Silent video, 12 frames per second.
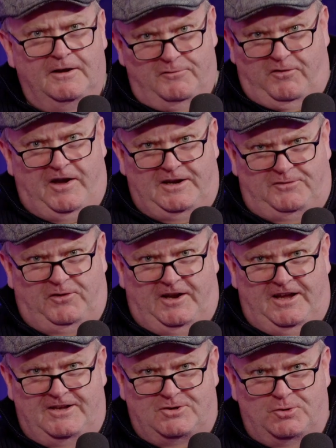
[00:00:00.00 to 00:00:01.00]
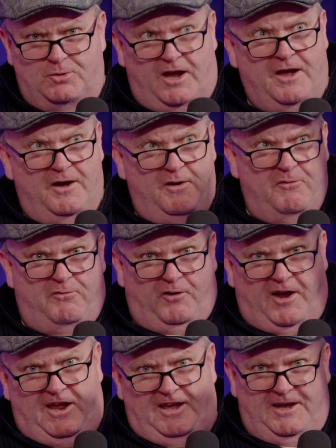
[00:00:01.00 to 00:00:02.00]
Thanks for that joke,
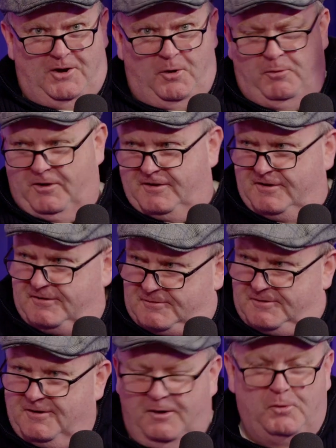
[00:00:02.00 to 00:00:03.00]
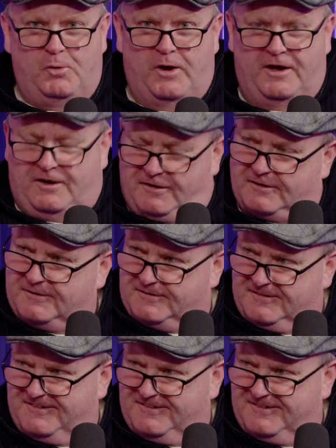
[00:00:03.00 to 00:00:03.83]
Frankie Howard. Ooh, yeah.